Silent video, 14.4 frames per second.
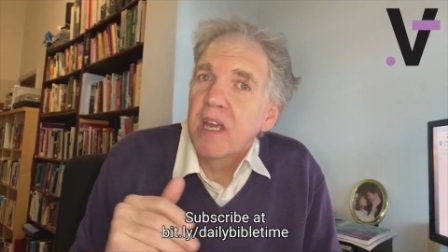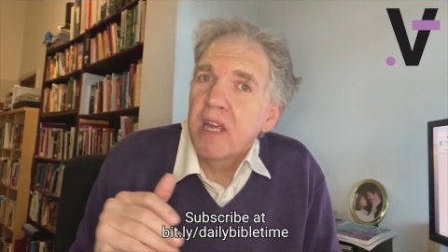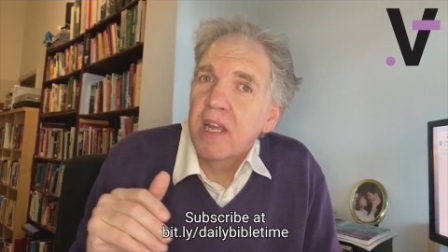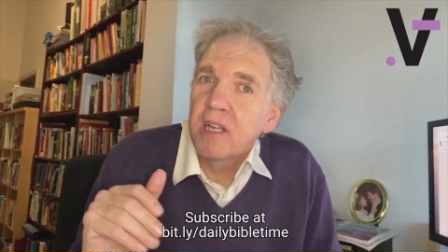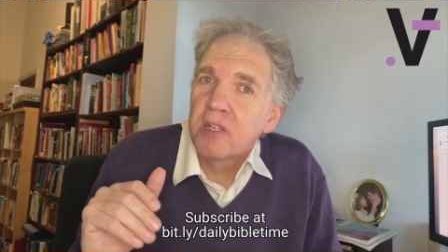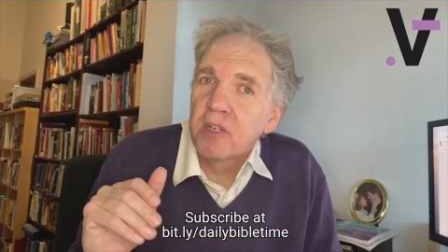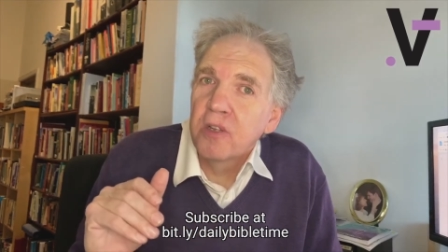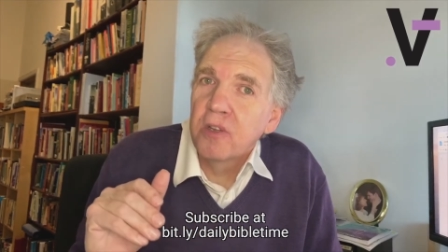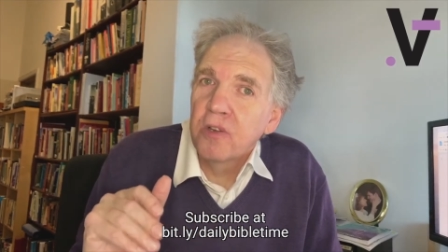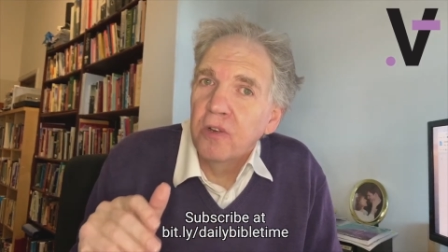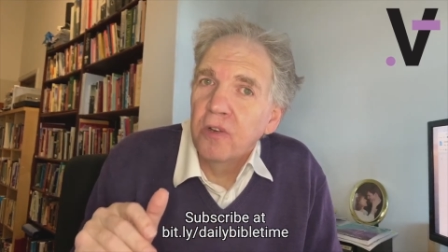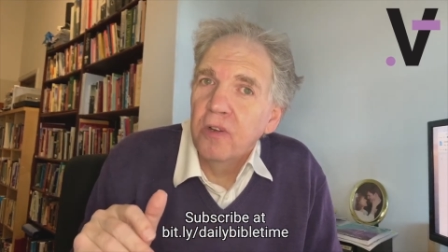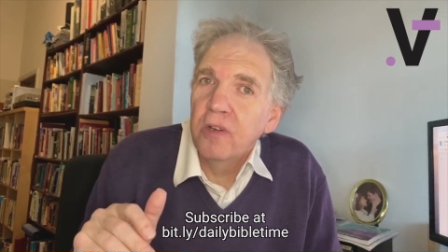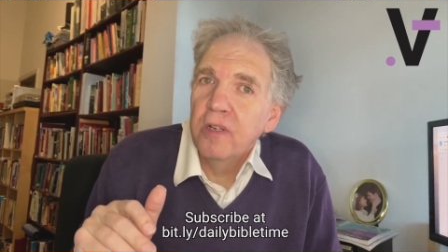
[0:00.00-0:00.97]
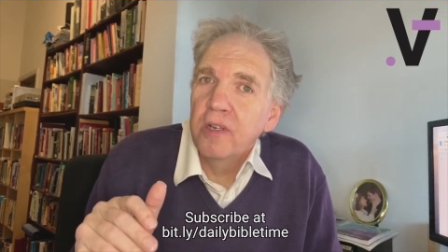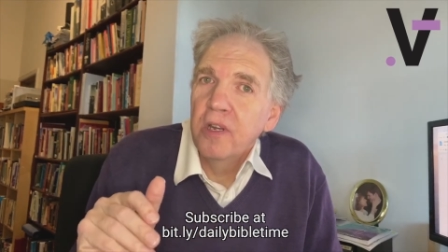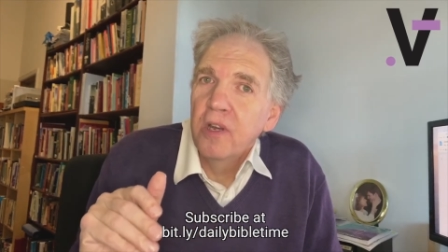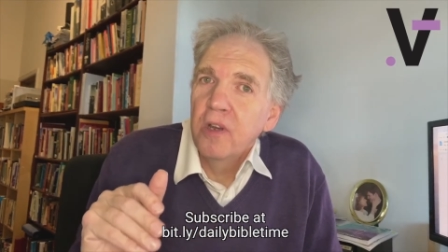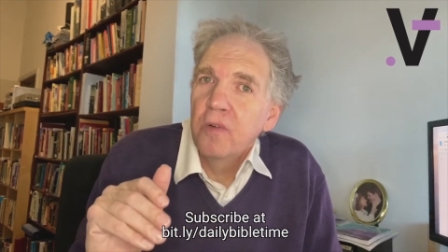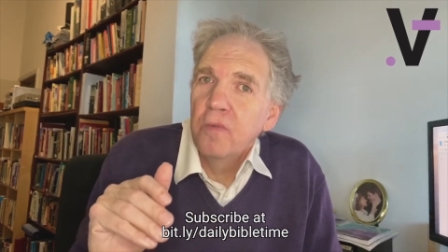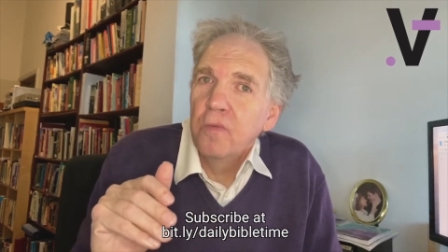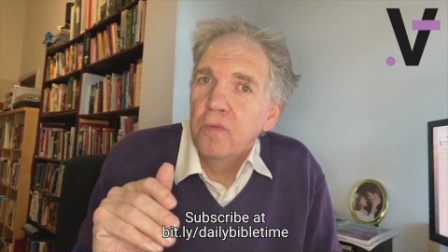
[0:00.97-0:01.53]
is God
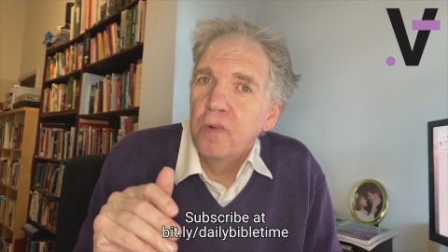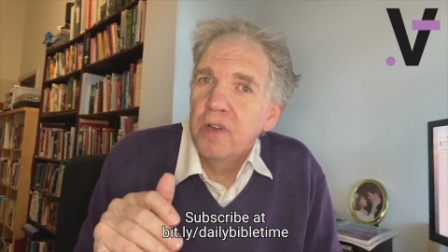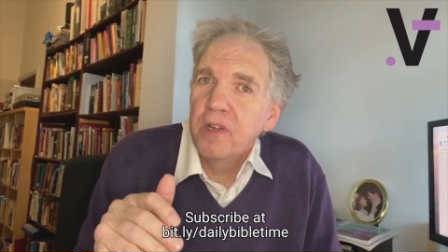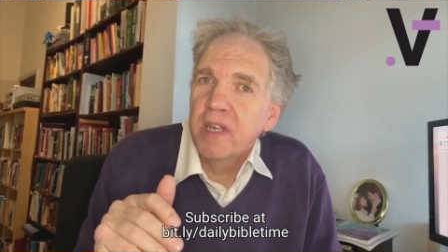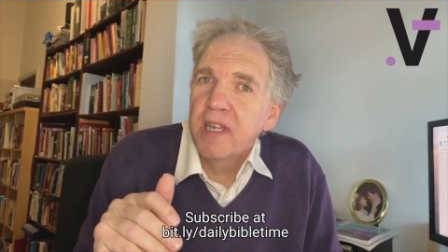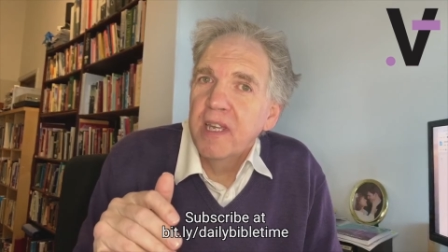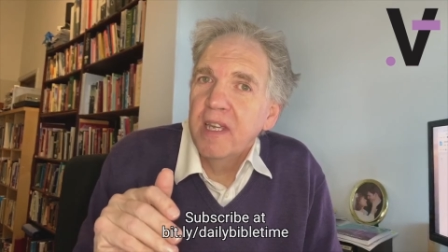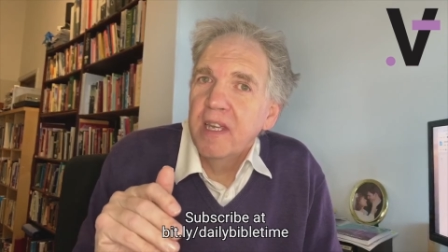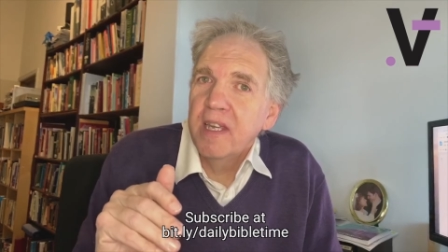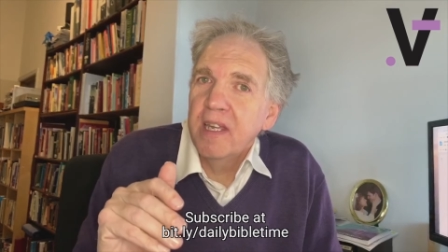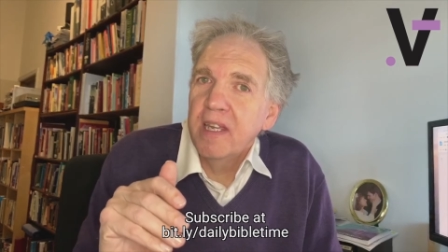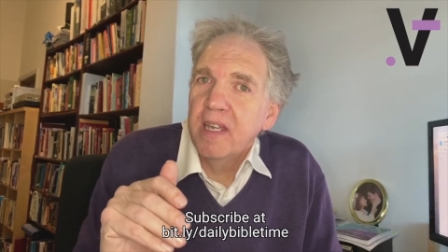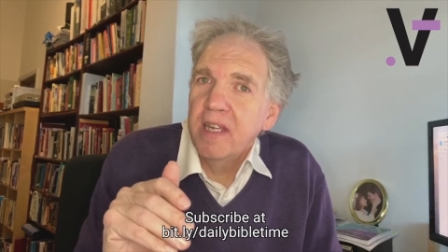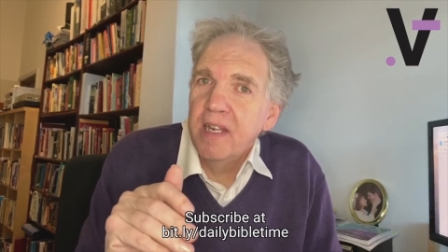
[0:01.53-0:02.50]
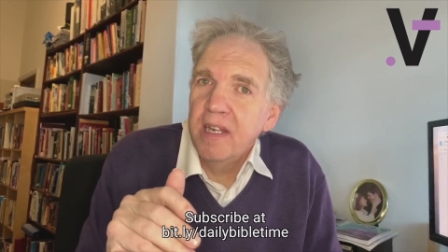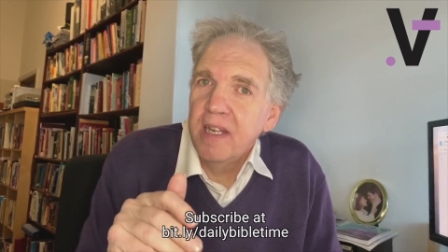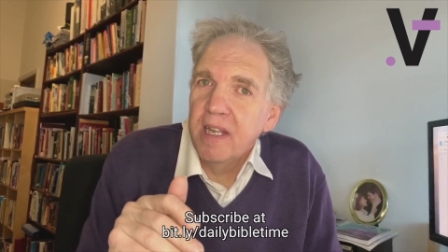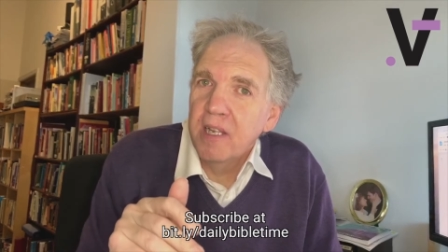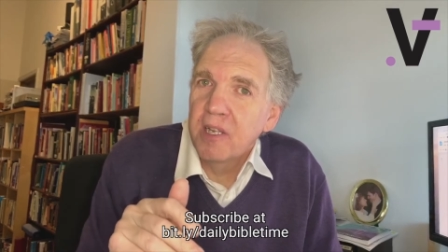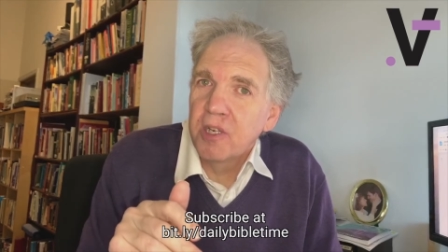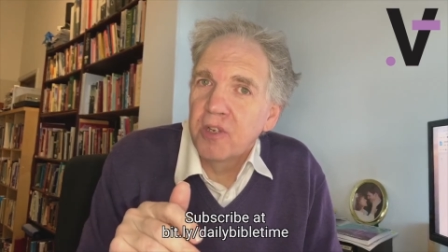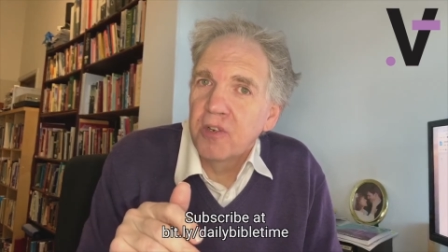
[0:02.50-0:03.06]
working in
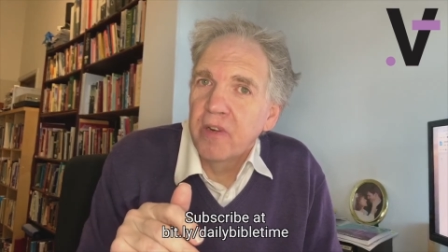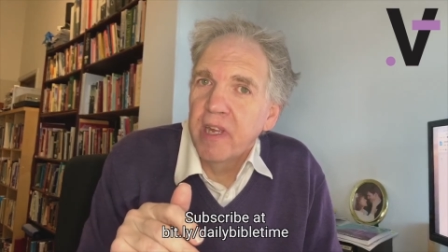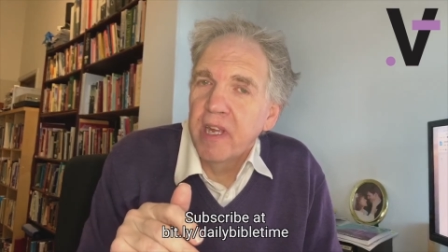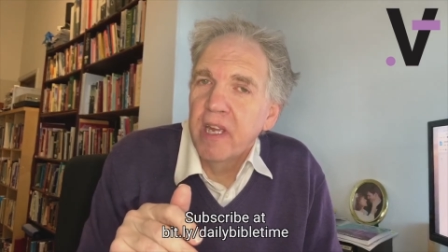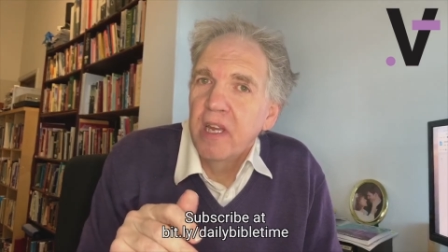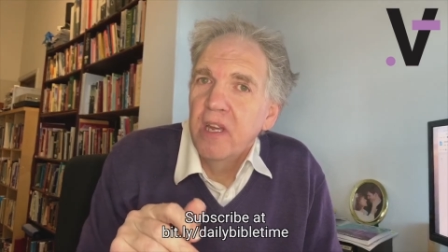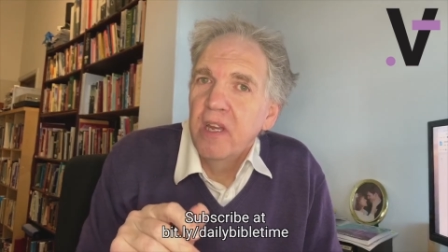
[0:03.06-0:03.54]
history